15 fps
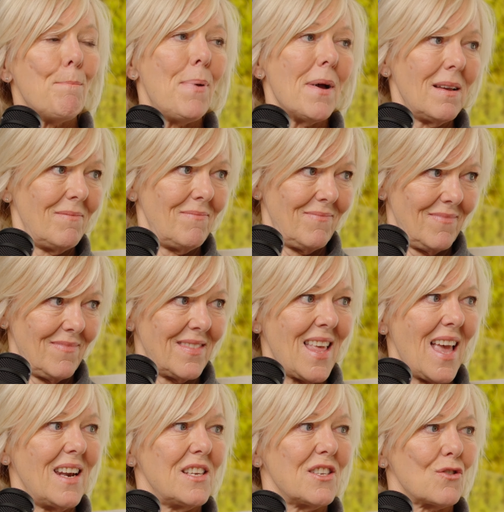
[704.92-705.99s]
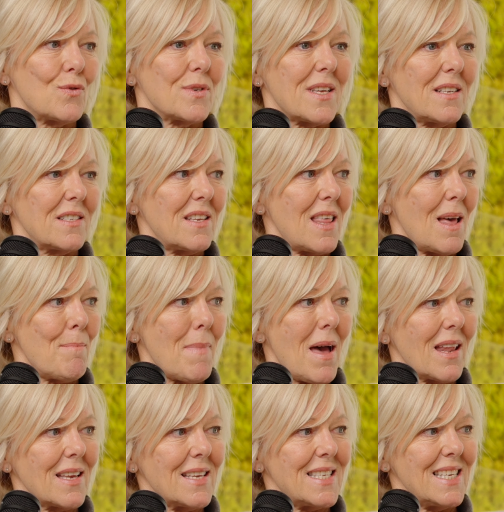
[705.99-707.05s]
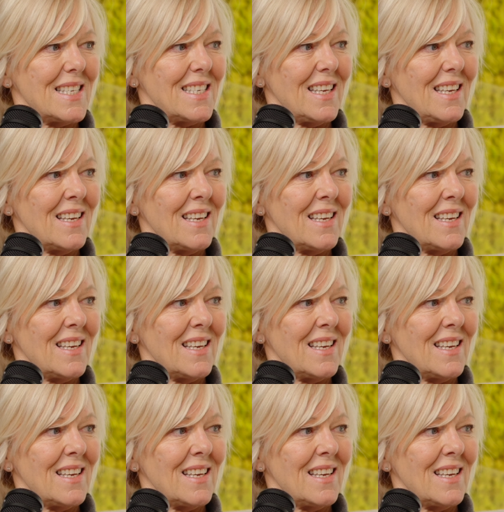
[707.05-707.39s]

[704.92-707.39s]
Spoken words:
But then as a result of that, Malaga City.